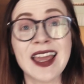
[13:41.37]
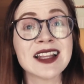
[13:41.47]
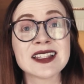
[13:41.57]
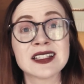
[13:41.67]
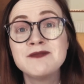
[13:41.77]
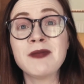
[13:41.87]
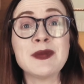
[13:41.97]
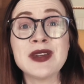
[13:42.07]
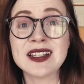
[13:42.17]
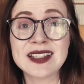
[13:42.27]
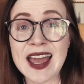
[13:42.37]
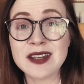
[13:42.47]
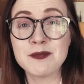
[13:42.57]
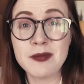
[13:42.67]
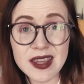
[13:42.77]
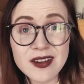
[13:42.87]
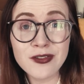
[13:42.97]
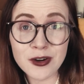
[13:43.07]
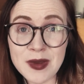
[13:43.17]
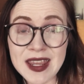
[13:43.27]
It's maybe a tad big
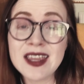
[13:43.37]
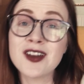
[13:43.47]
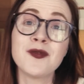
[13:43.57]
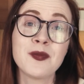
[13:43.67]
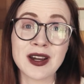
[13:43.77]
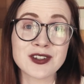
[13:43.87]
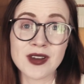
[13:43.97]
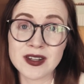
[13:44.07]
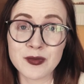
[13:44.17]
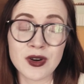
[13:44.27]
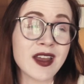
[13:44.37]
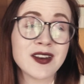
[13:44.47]
for me compared to Edinburgh.